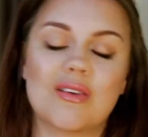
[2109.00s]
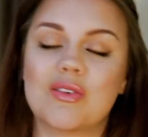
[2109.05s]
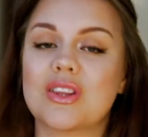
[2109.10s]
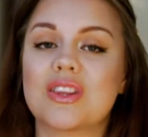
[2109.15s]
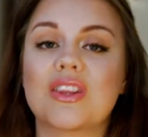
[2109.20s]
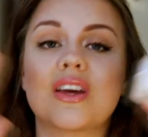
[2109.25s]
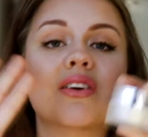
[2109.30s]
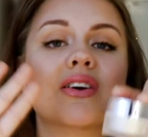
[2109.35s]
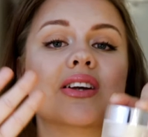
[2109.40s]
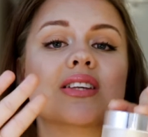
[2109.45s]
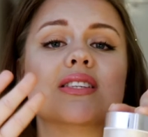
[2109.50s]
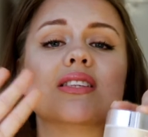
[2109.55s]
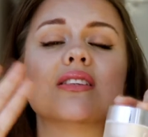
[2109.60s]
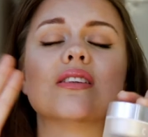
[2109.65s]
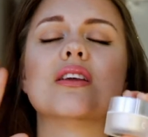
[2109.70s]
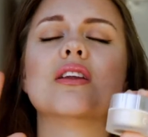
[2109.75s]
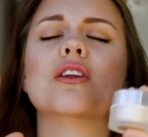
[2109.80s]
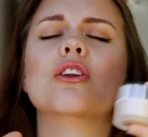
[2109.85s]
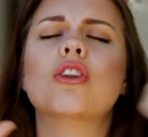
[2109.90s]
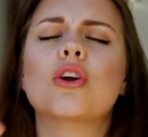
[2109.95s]
I mean, there is
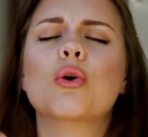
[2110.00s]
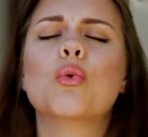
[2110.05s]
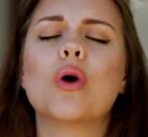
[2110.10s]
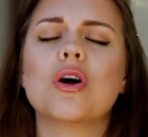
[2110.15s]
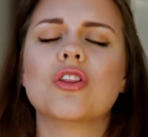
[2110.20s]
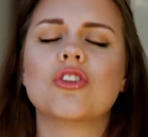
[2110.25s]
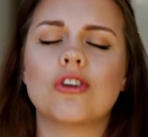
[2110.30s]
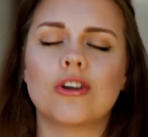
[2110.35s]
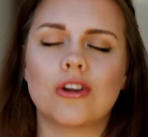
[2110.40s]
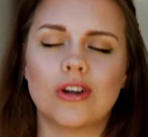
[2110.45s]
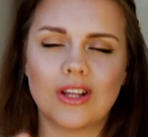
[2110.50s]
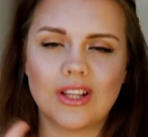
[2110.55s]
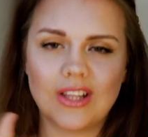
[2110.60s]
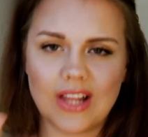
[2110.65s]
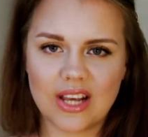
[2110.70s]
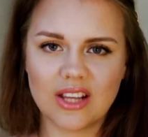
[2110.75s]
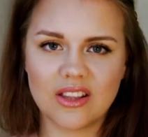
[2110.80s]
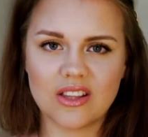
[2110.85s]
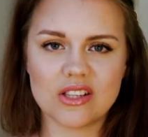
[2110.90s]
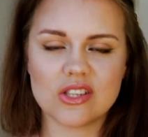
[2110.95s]
no other
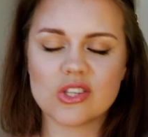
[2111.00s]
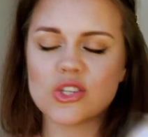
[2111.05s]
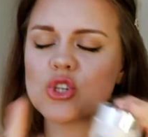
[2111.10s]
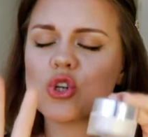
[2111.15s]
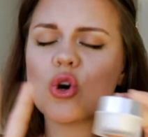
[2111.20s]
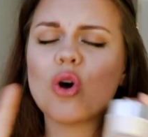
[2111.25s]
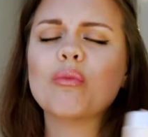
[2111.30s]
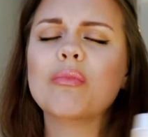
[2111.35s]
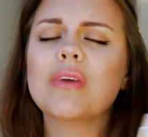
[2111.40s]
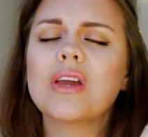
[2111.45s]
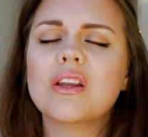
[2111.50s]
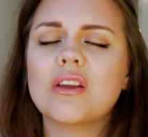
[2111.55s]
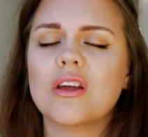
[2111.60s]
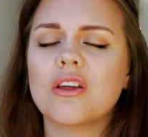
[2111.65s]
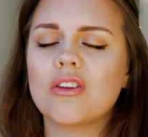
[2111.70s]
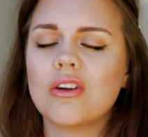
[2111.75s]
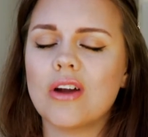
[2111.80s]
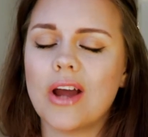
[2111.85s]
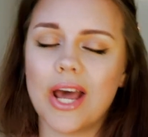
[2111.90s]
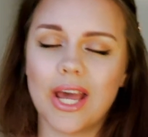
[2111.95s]
like this. Show me
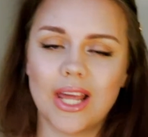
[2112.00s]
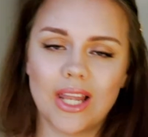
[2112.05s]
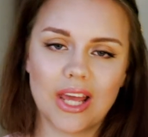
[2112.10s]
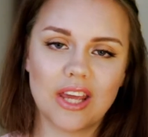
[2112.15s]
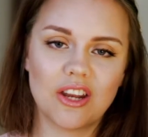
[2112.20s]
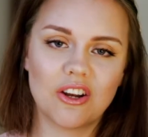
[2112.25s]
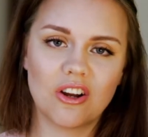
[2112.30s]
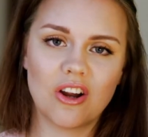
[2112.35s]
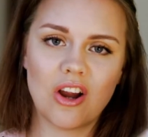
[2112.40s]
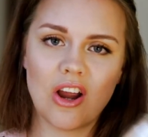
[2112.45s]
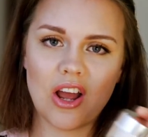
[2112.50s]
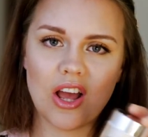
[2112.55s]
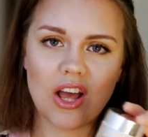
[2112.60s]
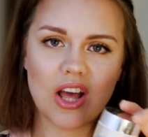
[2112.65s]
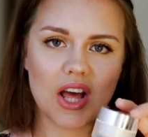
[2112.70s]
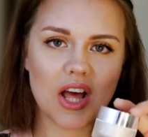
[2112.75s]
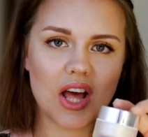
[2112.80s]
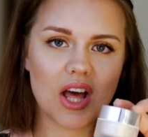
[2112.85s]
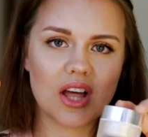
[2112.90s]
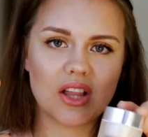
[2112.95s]
another highlighter
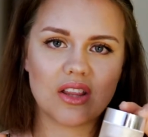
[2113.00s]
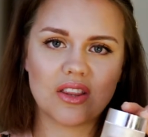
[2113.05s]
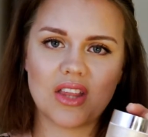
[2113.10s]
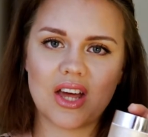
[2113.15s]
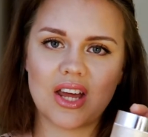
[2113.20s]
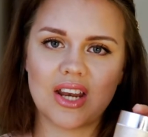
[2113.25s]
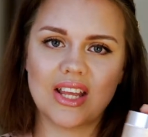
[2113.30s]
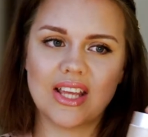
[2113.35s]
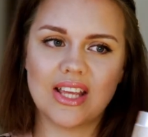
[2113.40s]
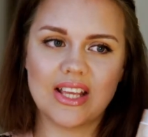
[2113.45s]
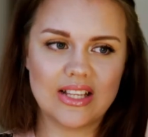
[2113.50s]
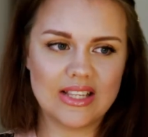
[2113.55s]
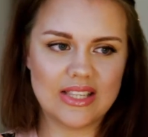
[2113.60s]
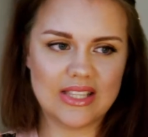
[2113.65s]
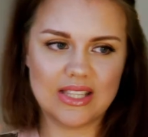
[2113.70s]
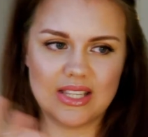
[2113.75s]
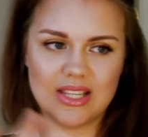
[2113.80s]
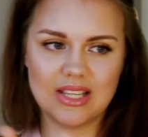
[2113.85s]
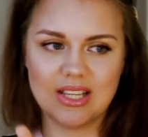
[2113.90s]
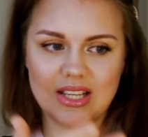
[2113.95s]
that
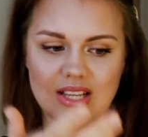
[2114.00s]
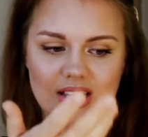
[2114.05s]
is